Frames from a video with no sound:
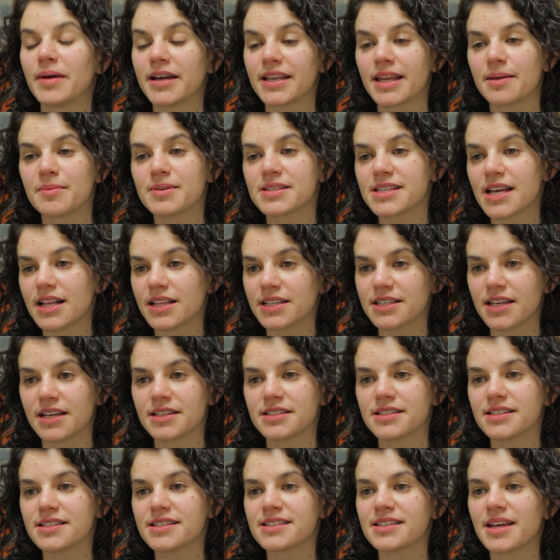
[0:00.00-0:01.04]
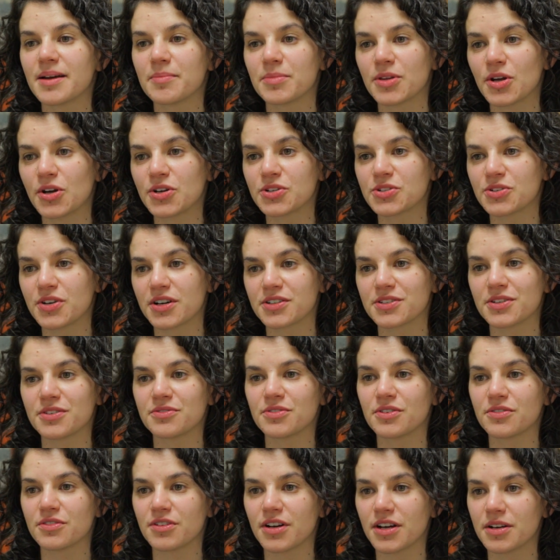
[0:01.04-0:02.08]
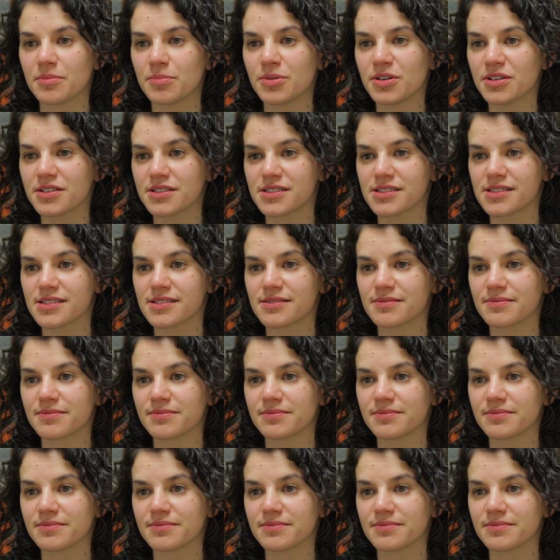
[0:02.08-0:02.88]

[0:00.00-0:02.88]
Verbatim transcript: My name is Helen Yentus. I'm the art director of Riverhead Books.